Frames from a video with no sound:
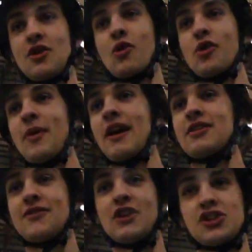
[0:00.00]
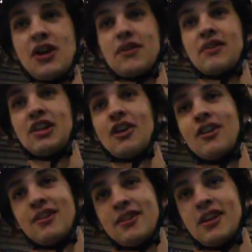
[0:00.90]
quarter bank to finish out the video.
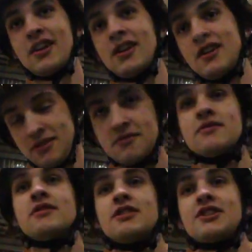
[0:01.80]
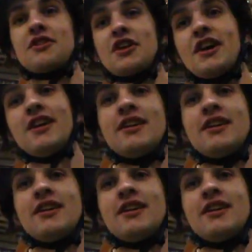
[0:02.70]
Okay. Sound good?